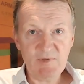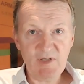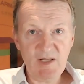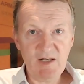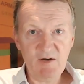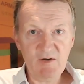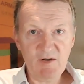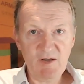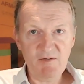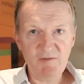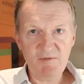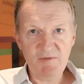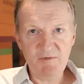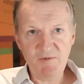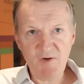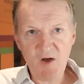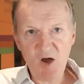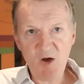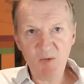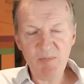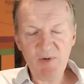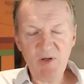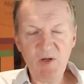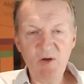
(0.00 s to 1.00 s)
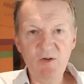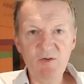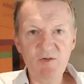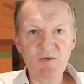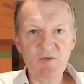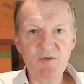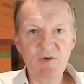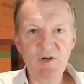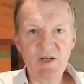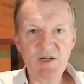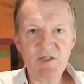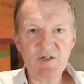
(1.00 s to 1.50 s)
They're looking far beyond
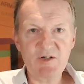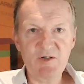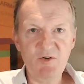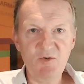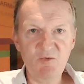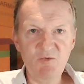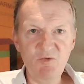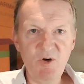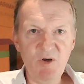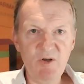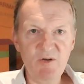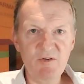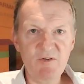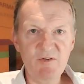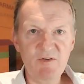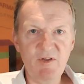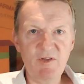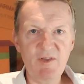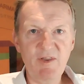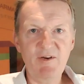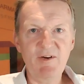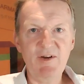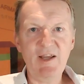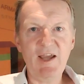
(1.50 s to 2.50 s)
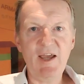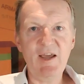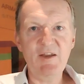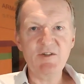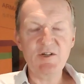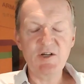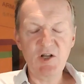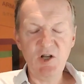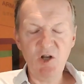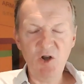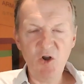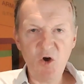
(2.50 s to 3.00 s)
traditional routes, so they're
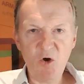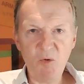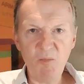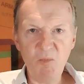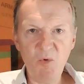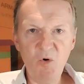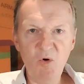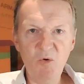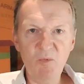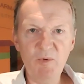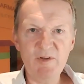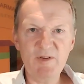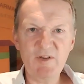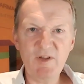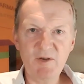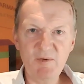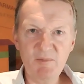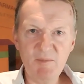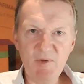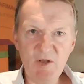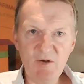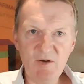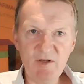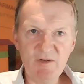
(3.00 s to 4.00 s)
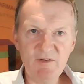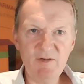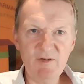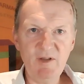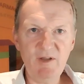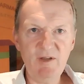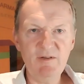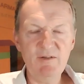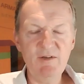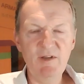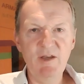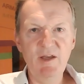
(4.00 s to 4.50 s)
engaging a lot more with
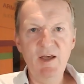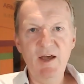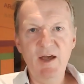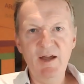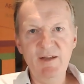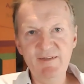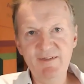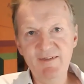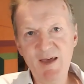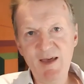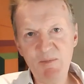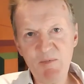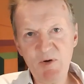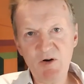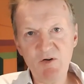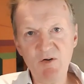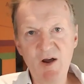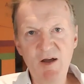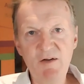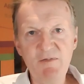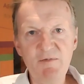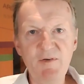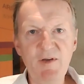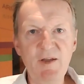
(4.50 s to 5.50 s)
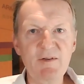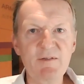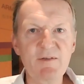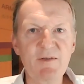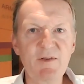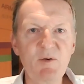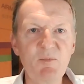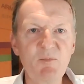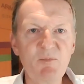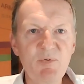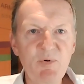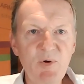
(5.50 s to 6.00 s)
communities and demographics
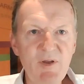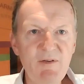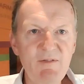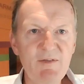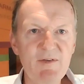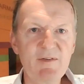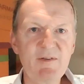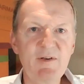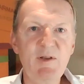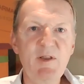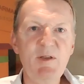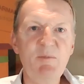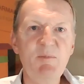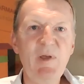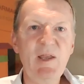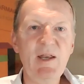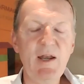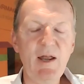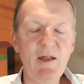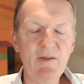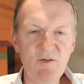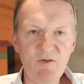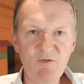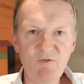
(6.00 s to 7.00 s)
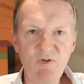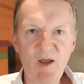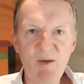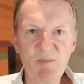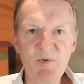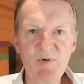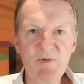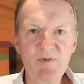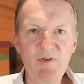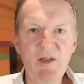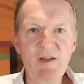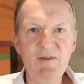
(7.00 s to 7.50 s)
that have previously been
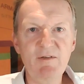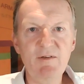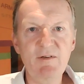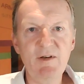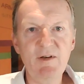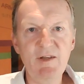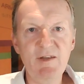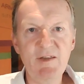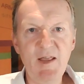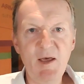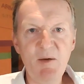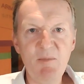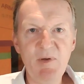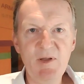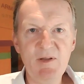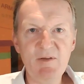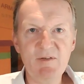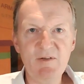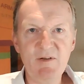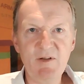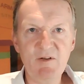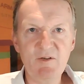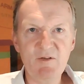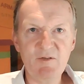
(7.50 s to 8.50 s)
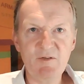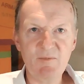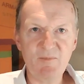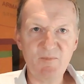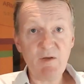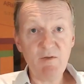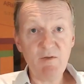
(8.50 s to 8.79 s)
underrepresented in their business.